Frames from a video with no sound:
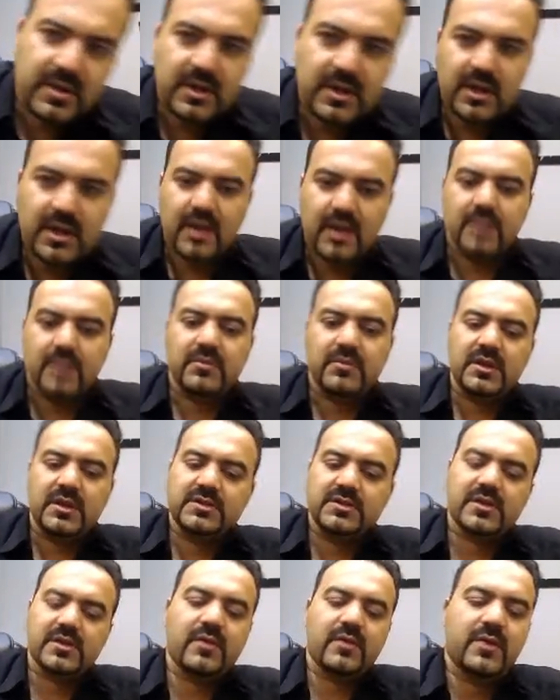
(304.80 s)
and
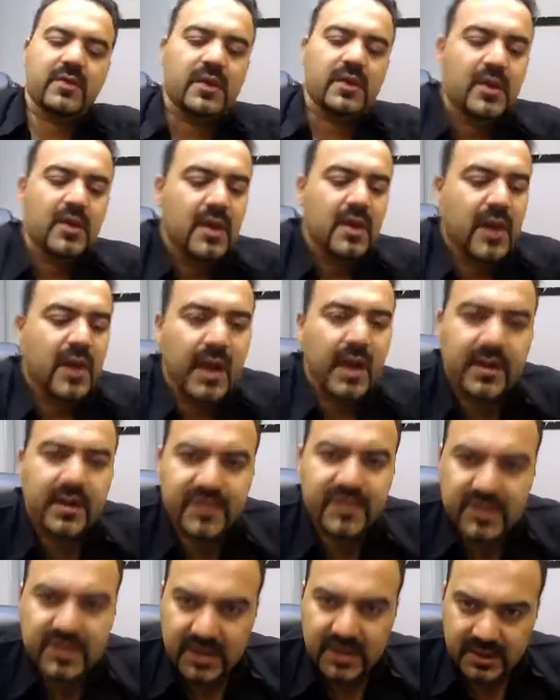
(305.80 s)
military and
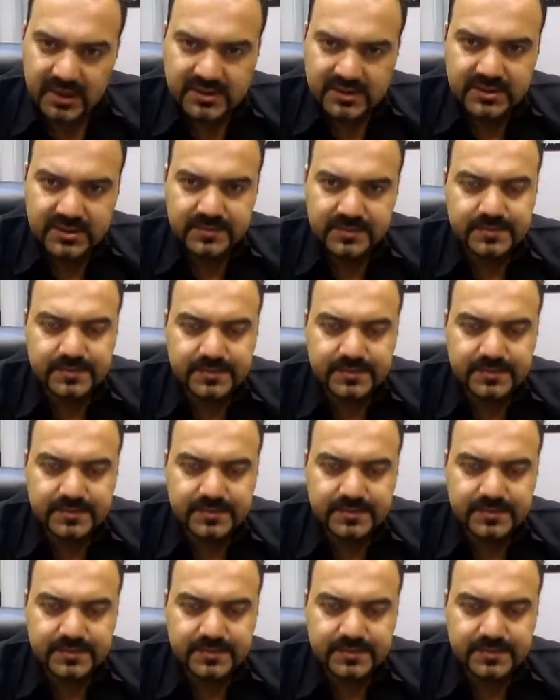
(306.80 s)
everything else.